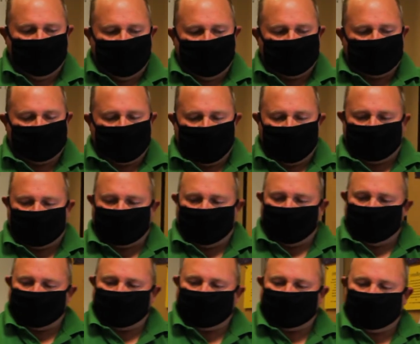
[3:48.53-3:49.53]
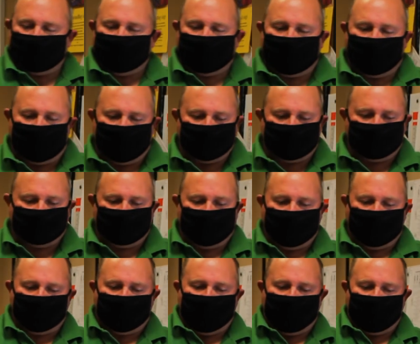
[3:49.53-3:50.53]
So that shows us an indication we
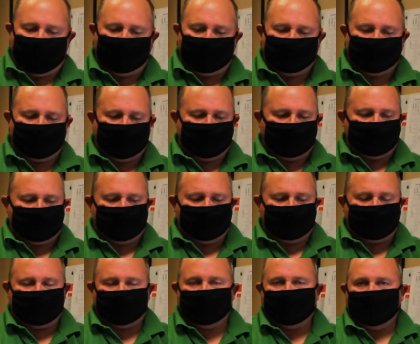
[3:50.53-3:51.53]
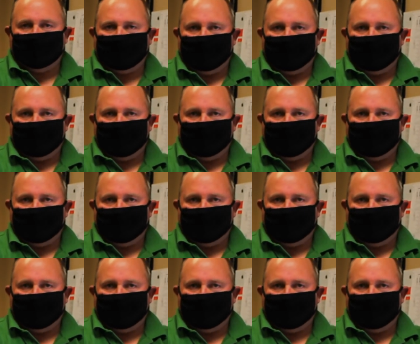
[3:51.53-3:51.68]
have high resistance